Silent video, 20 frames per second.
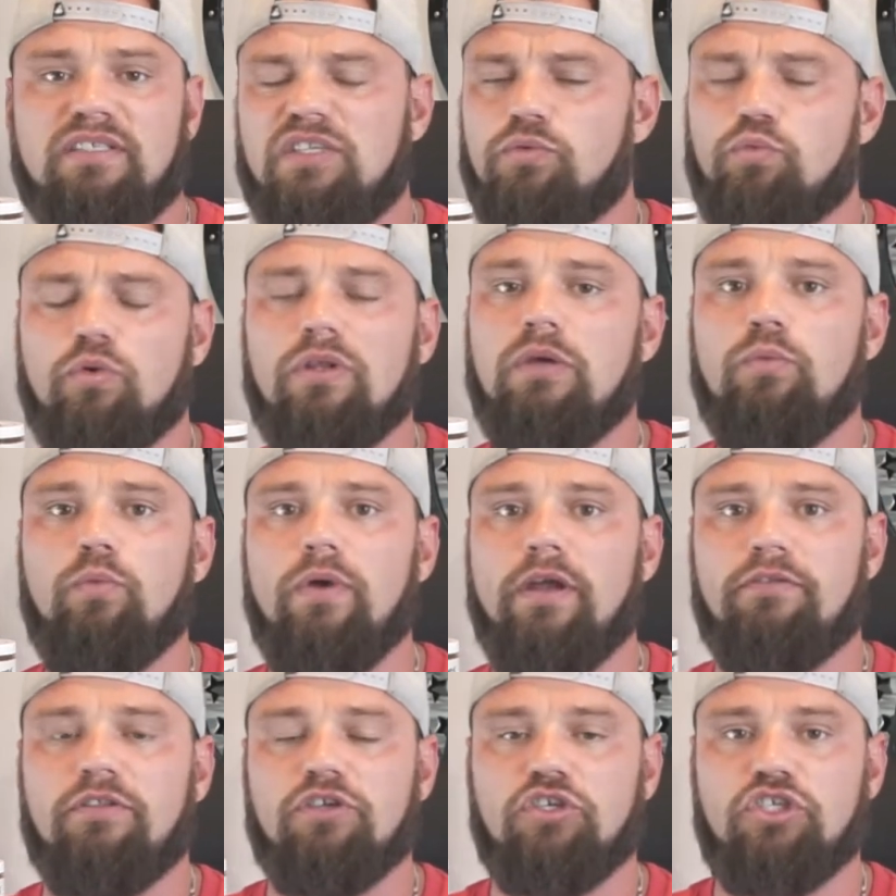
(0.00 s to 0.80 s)
It's really
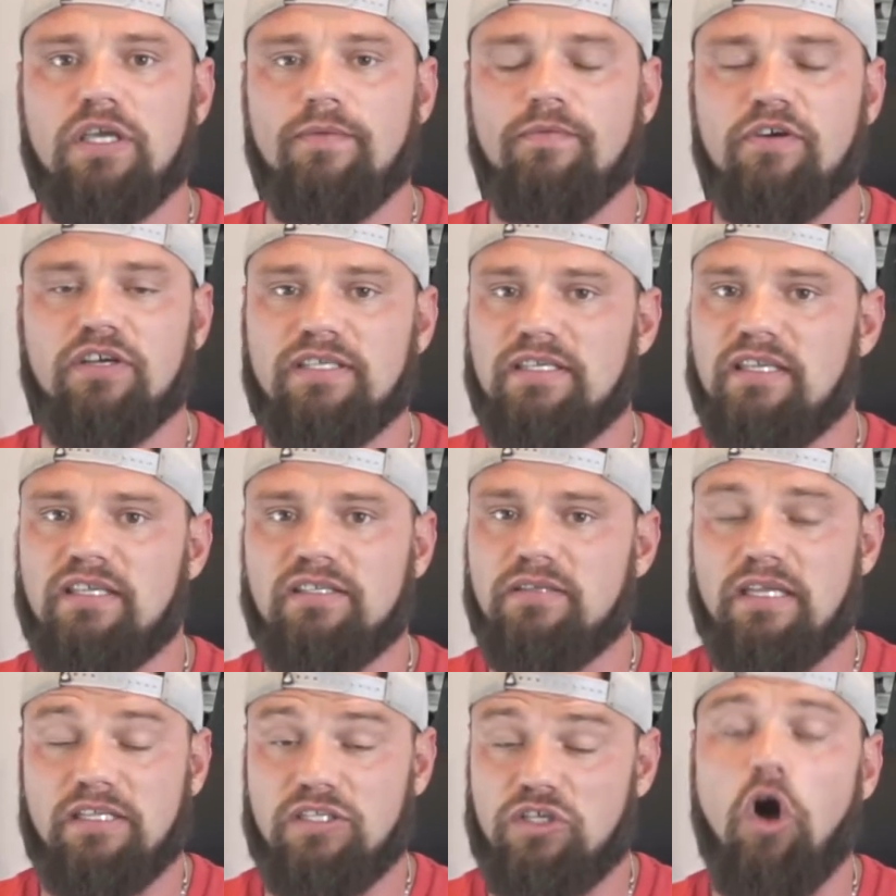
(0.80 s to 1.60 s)
weird. The shivers, and
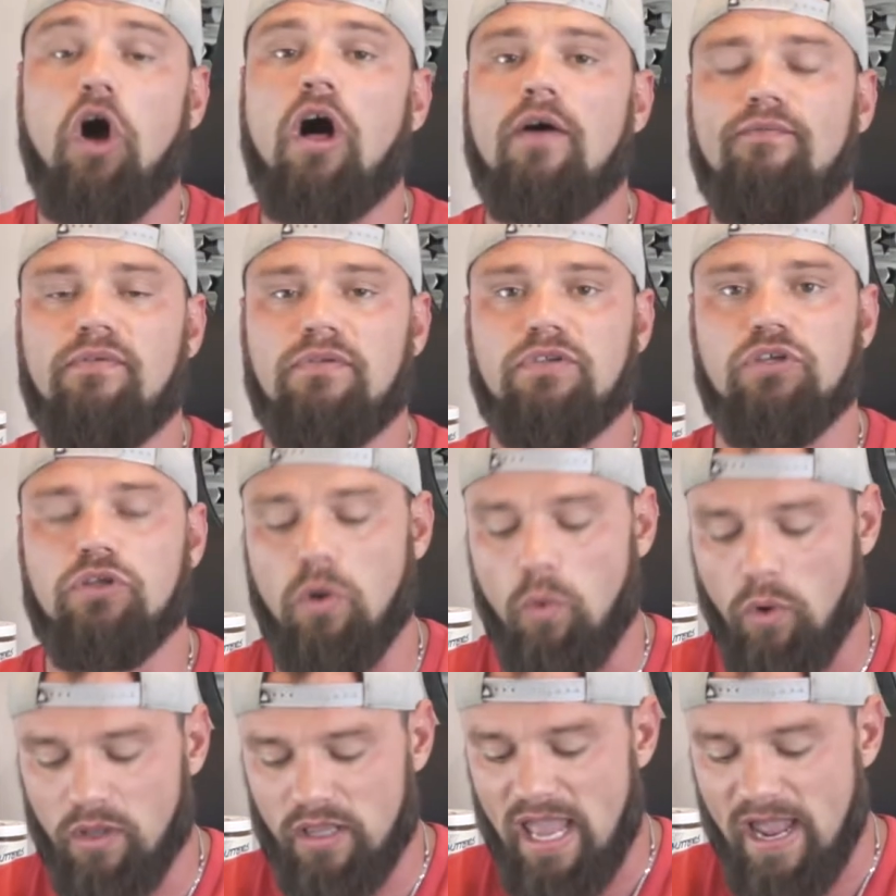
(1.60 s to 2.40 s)
it, it's awful. You
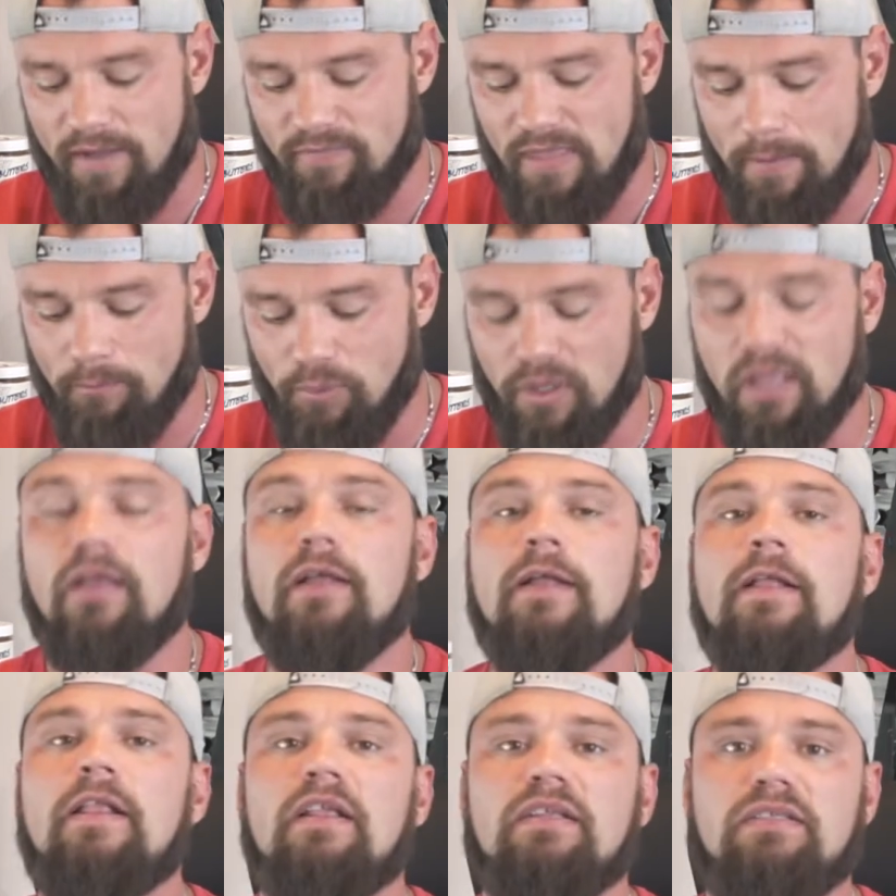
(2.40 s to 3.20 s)
don't want to have that. But
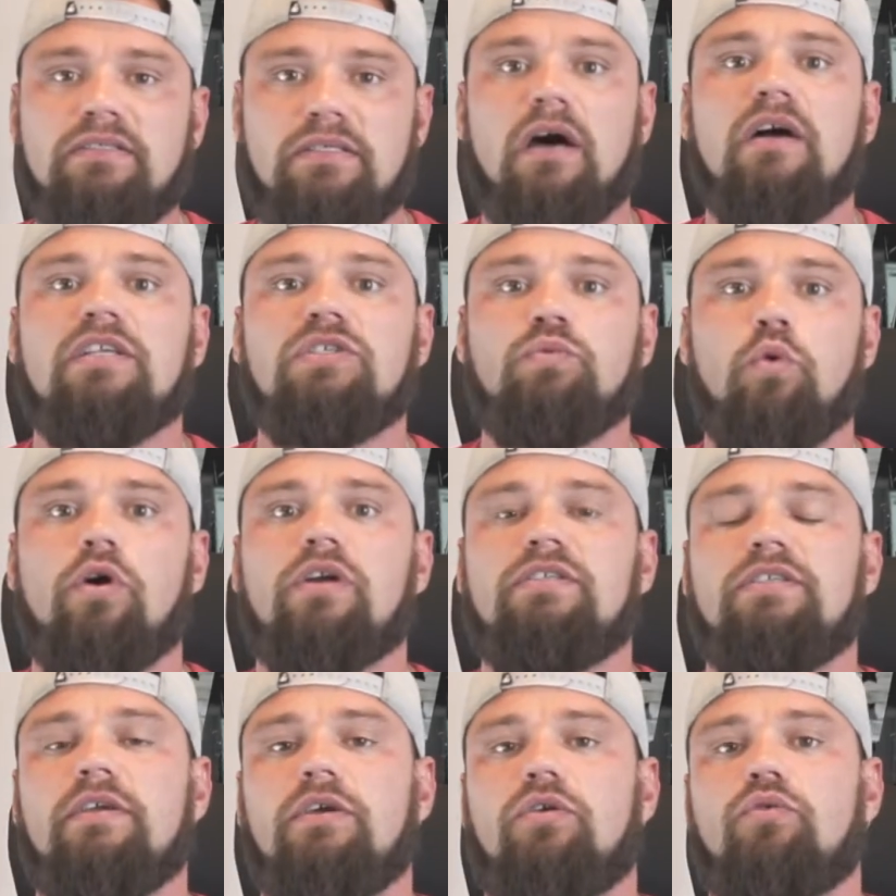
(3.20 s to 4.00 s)
it does
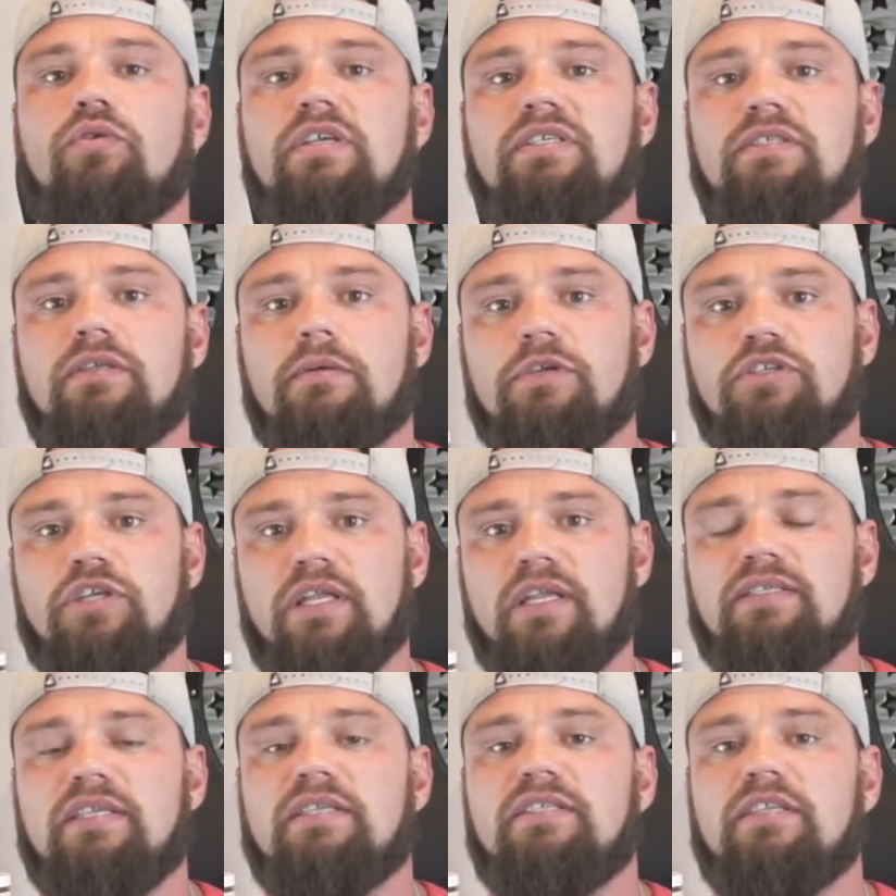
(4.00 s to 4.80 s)
work to increase
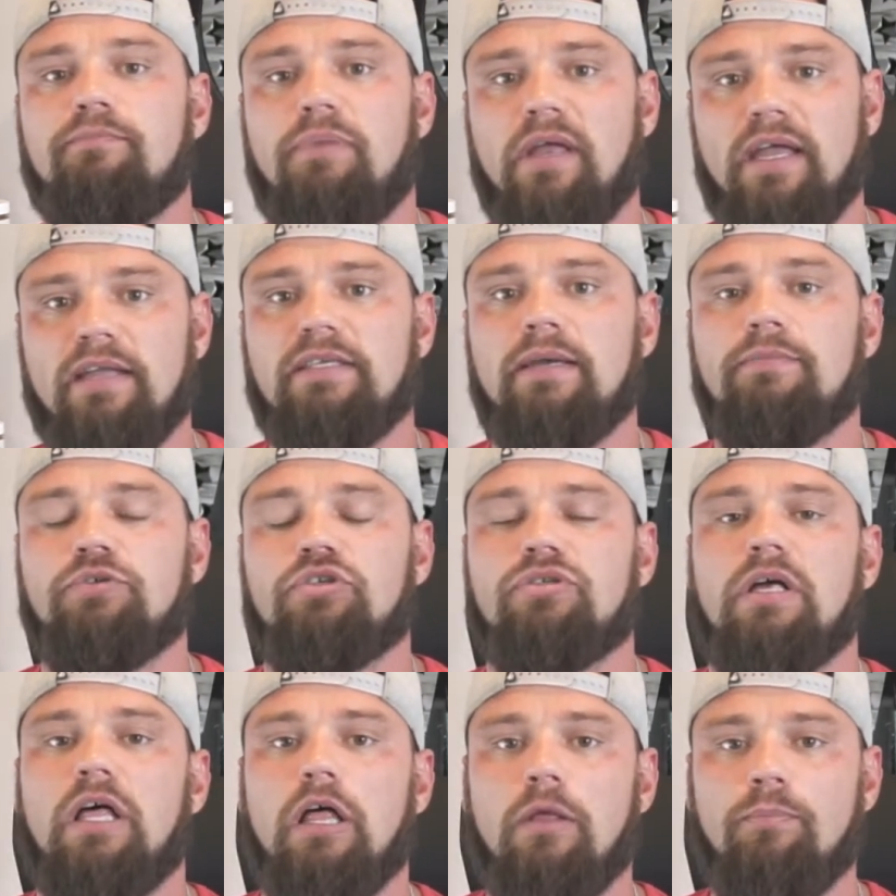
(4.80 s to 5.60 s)
thermogenesis and body
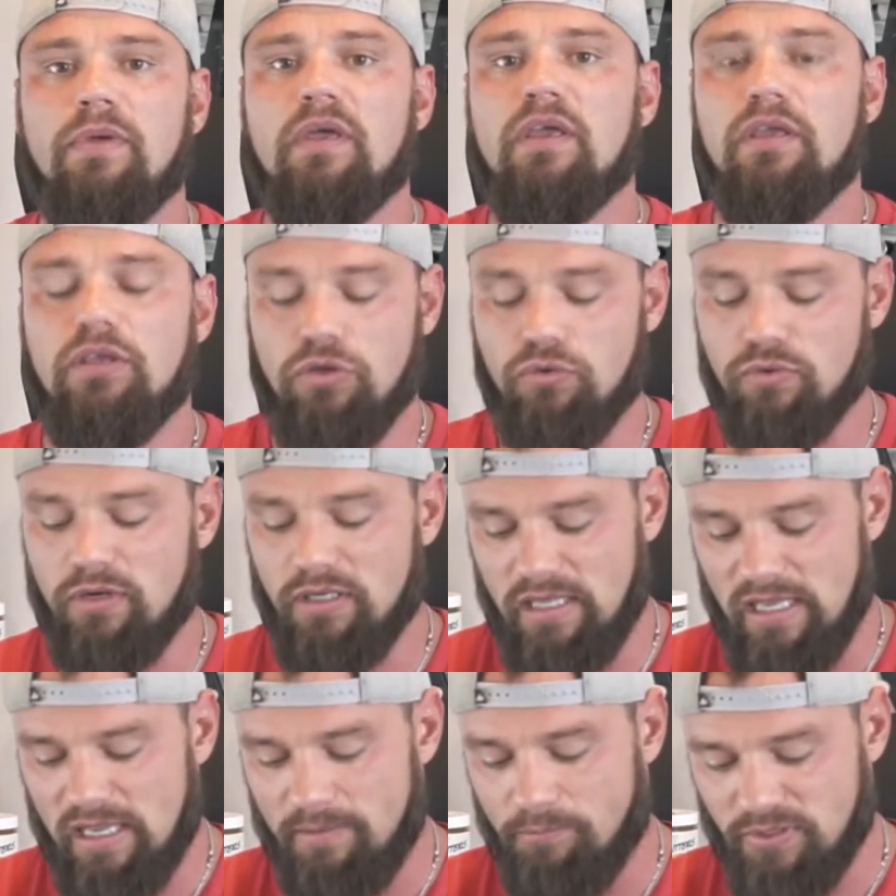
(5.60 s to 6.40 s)
temperature to help you,
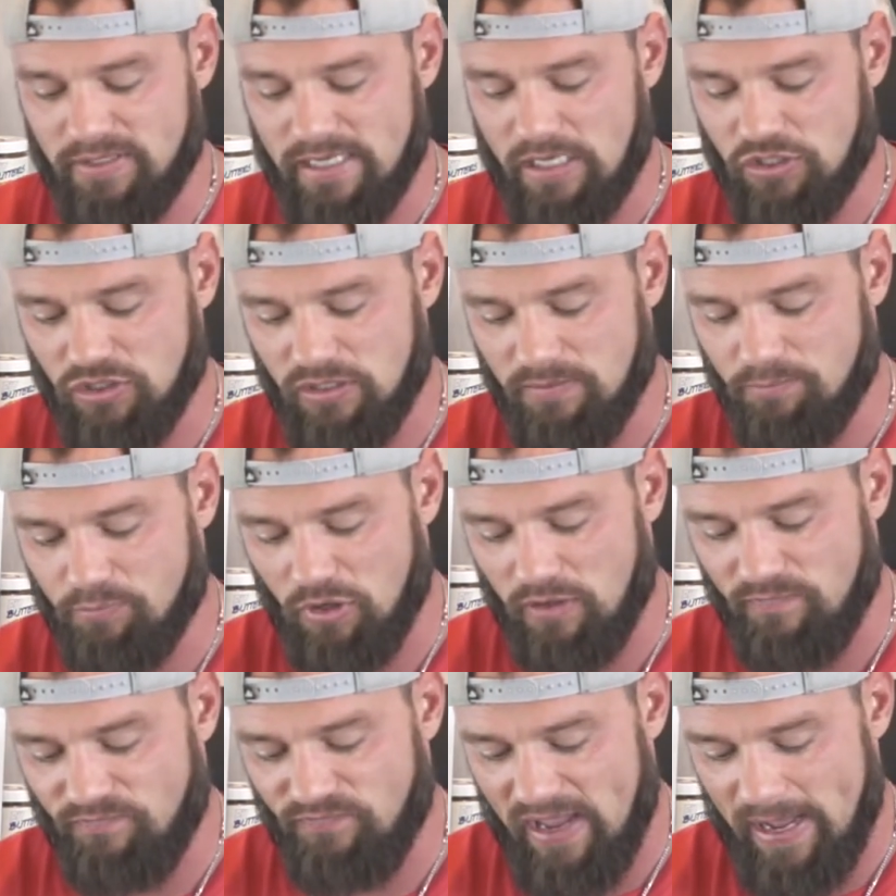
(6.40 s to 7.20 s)
again, potentially
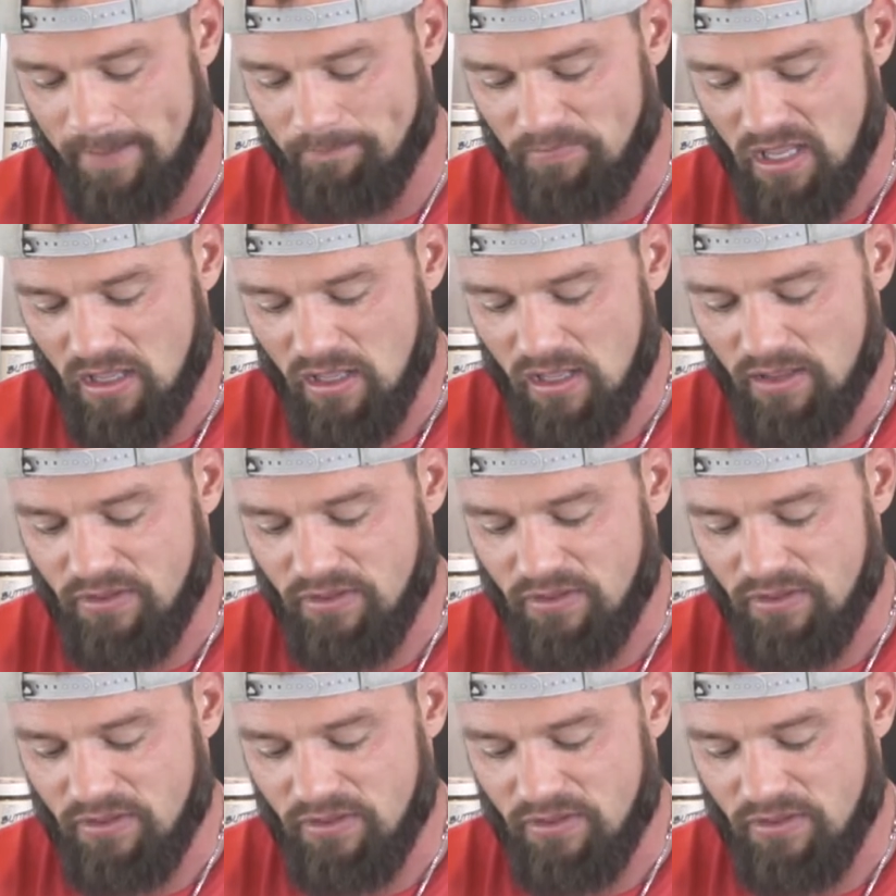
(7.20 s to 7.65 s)
burn fat.